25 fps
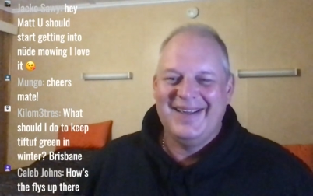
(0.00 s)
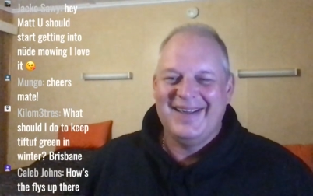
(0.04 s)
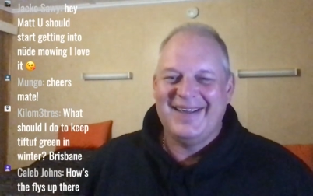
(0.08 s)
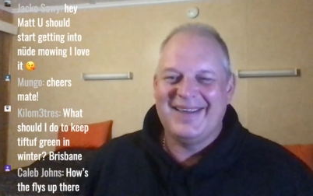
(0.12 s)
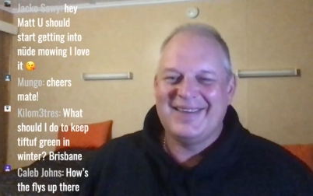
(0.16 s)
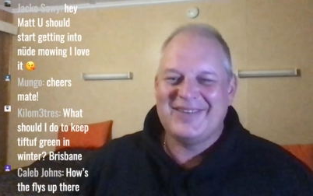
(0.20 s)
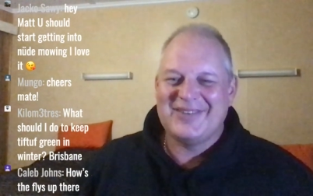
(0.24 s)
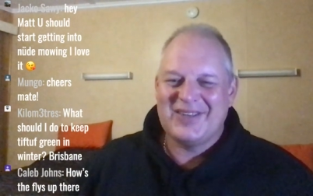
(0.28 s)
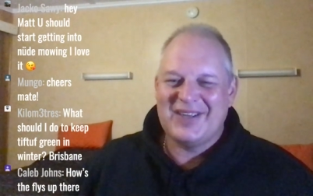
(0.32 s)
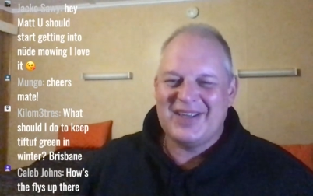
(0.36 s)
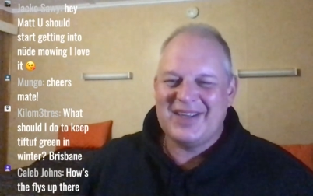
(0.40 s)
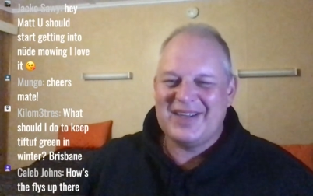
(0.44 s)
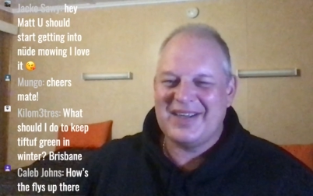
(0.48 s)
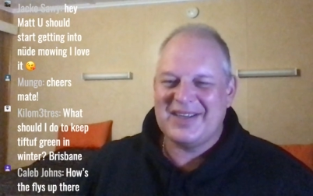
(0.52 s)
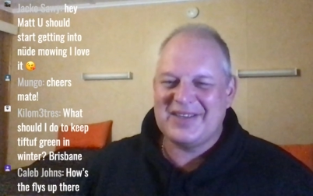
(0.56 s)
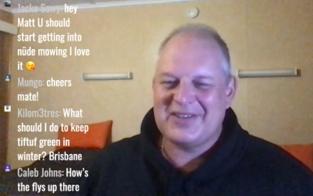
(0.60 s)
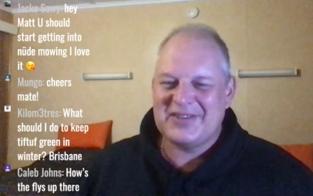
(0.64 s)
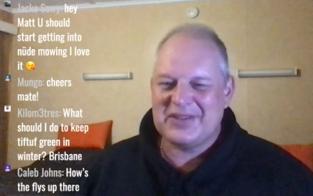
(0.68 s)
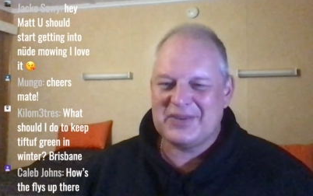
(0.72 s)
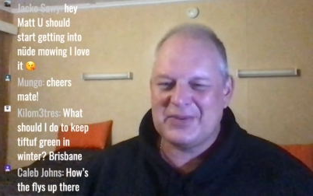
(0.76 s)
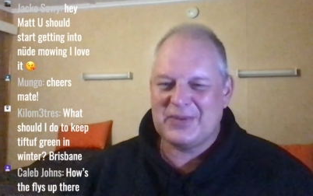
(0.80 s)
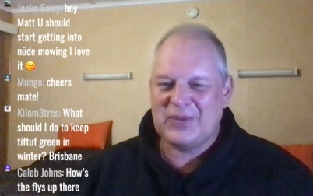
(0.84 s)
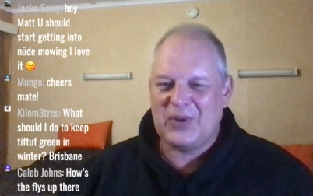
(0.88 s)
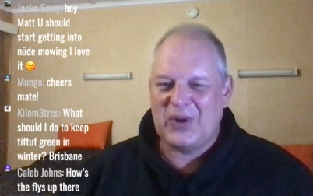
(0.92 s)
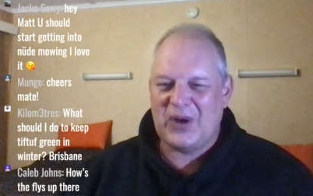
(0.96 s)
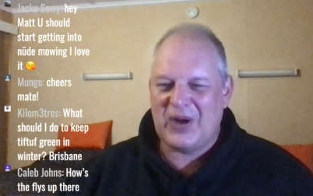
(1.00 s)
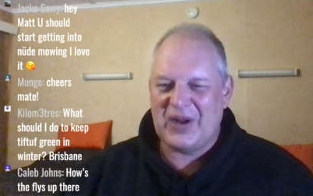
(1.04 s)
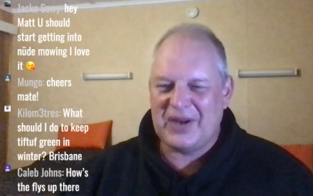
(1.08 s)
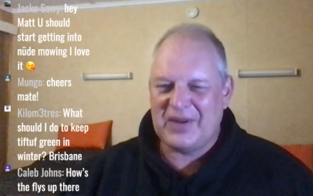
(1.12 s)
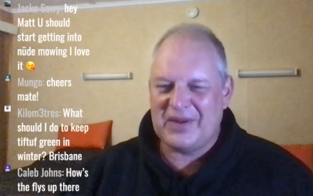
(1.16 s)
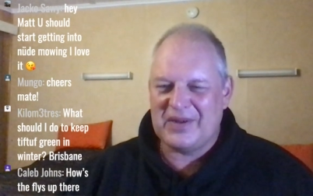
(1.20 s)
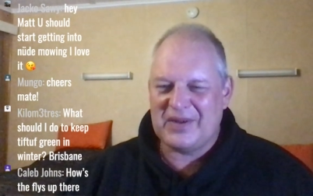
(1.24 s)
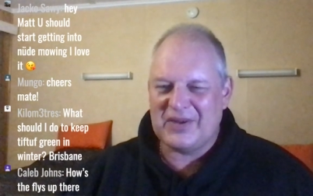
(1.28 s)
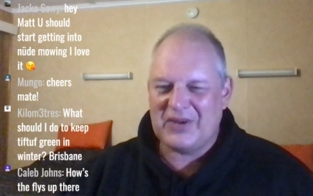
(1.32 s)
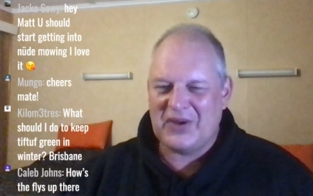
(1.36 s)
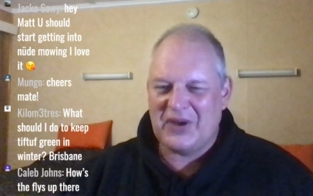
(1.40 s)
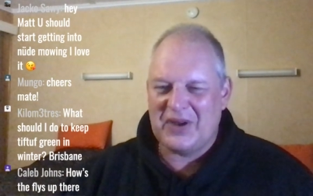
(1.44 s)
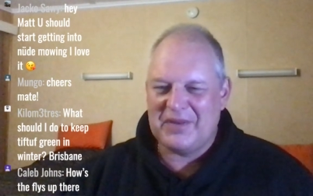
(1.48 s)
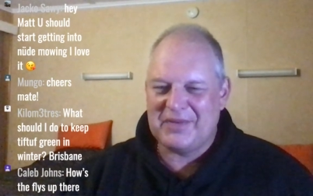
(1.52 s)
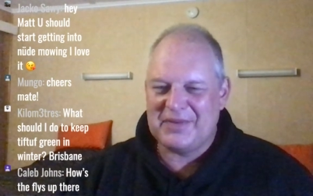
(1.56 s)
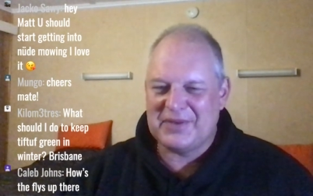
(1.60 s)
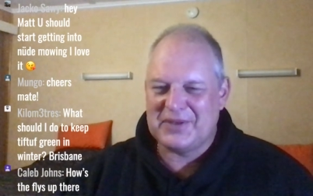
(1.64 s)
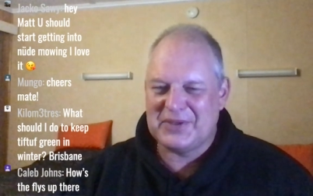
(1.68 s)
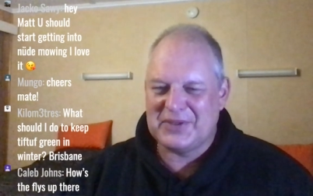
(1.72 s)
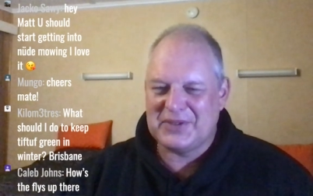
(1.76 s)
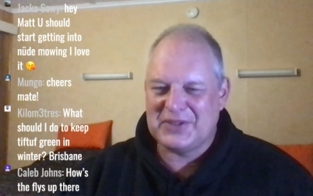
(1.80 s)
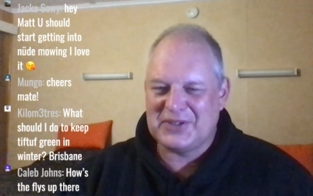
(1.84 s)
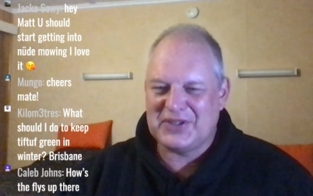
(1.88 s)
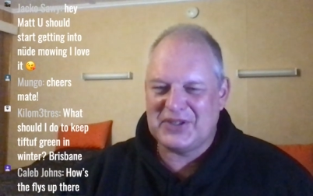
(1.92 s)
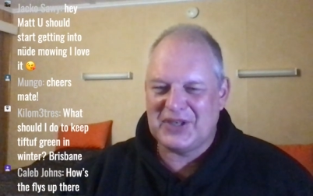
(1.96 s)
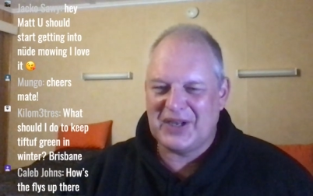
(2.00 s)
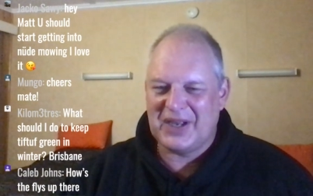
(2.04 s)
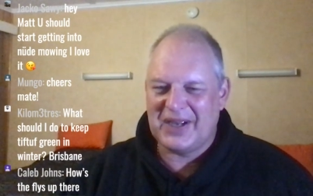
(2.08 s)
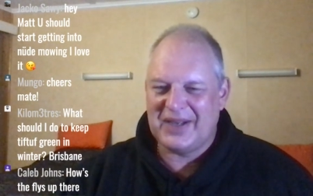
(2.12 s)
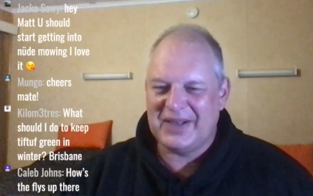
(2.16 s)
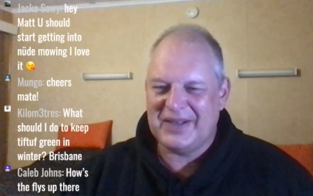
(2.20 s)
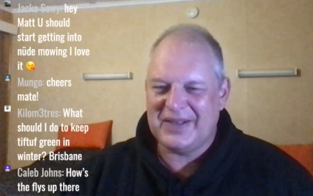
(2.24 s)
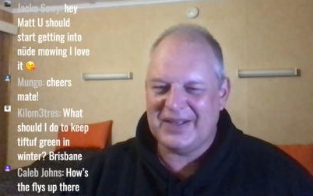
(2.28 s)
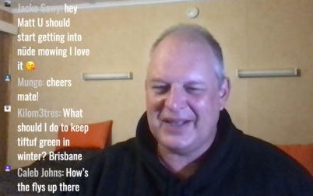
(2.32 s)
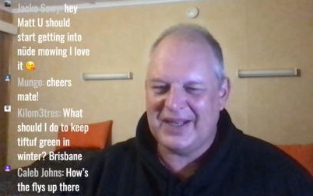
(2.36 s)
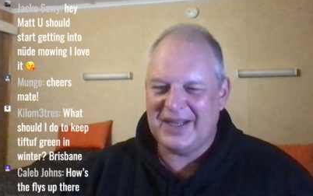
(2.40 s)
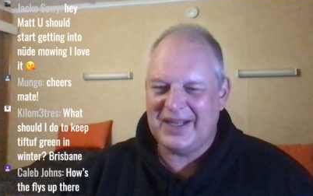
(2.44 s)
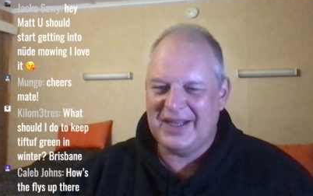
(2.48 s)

That's a kind of a good show.